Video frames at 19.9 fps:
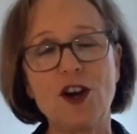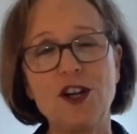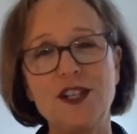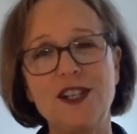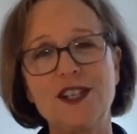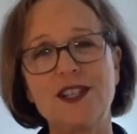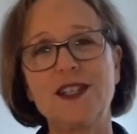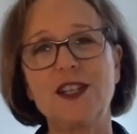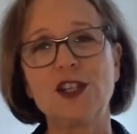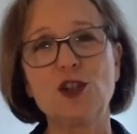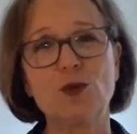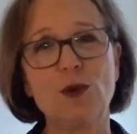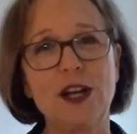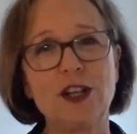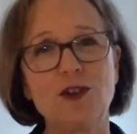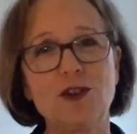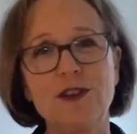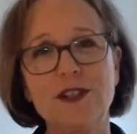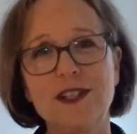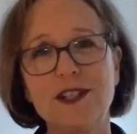artistic
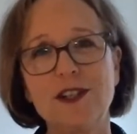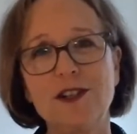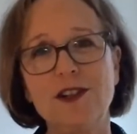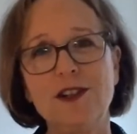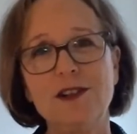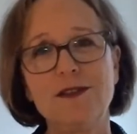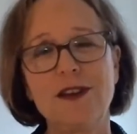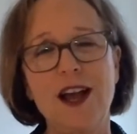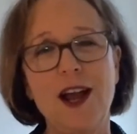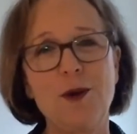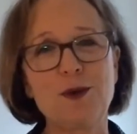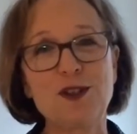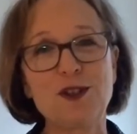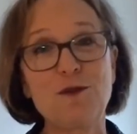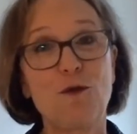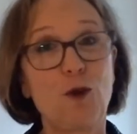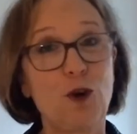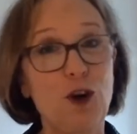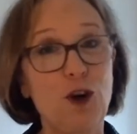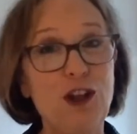director till I was
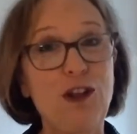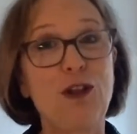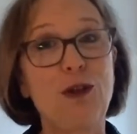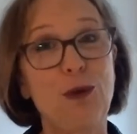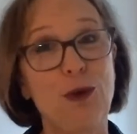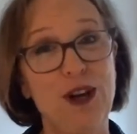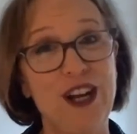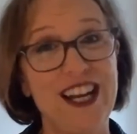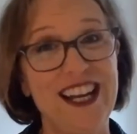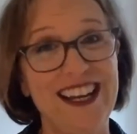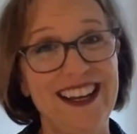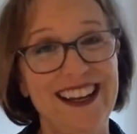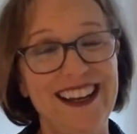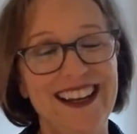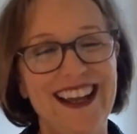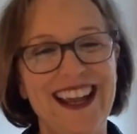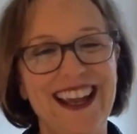43,